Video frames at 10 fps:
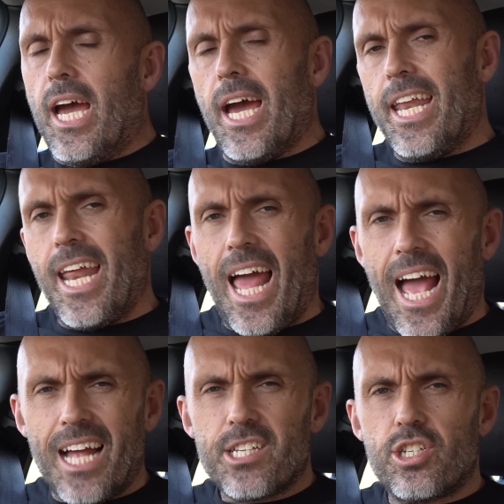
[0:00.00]
And it
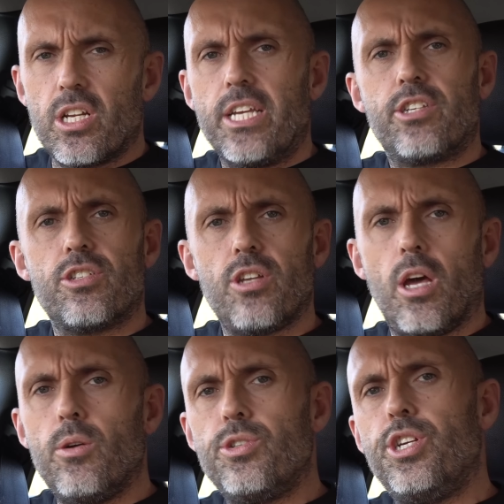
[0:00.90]
actually
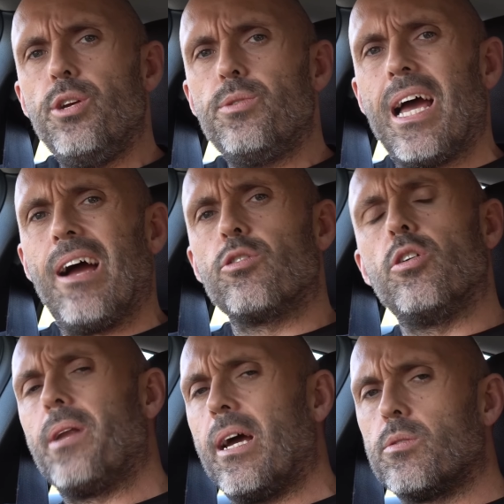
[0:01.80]
slows you down
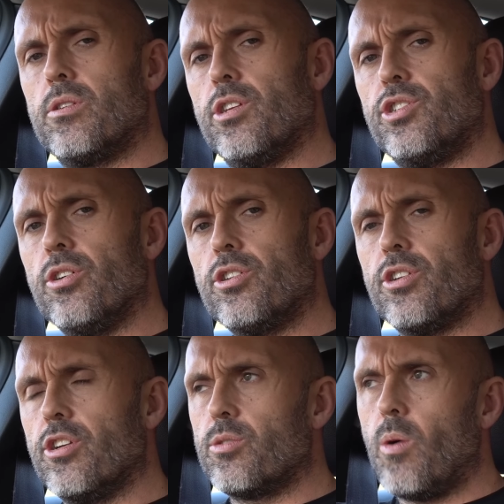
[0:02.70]
coming out of the
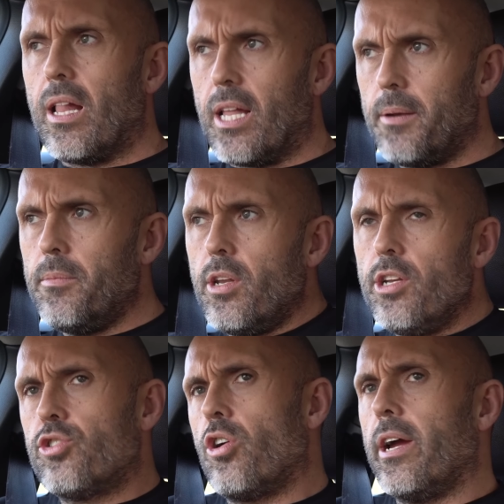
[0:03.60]
junction as well. And I'm going
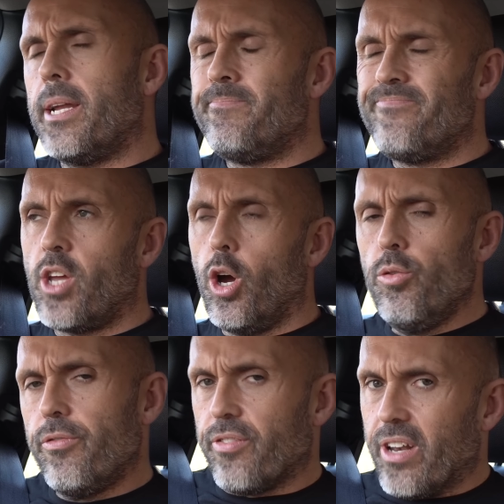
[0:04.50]
to try and
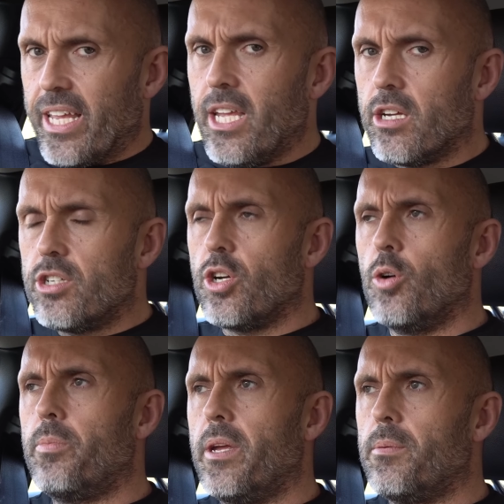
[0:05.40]
hopefully
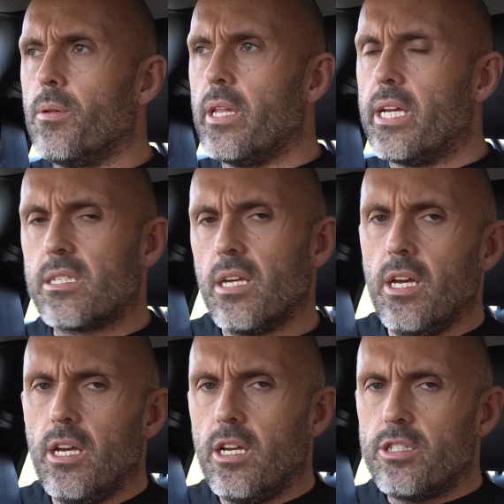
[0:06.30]
show people this
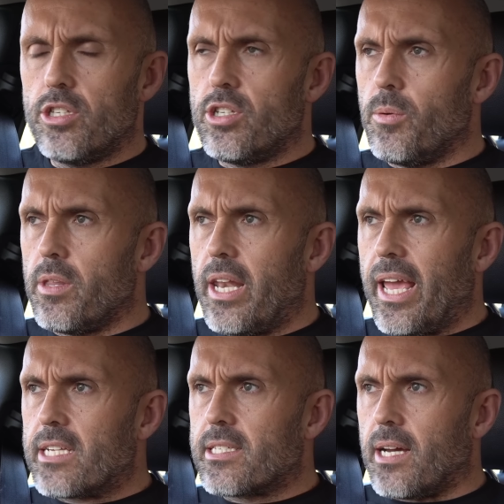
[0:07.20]
as I do it the
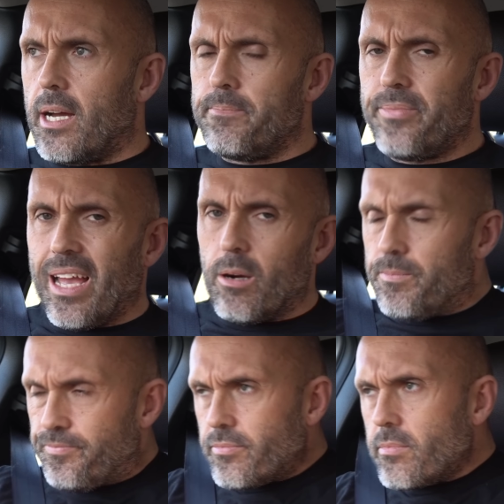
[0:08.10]
next time. Now,
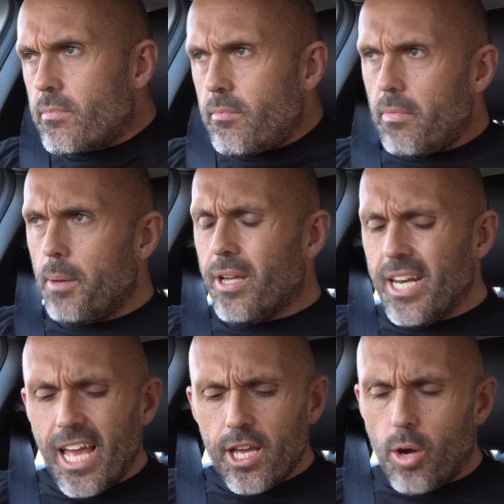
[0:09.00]
I'm
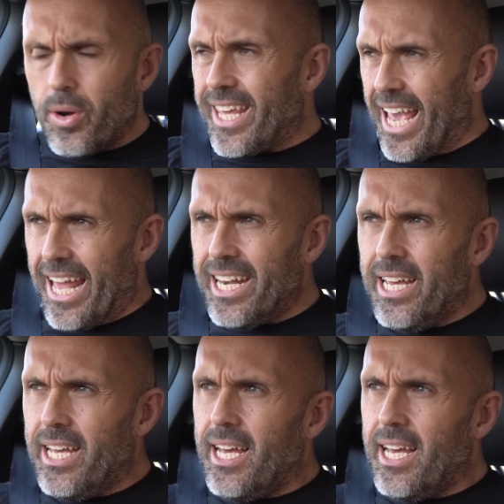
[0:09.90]
going to get going again.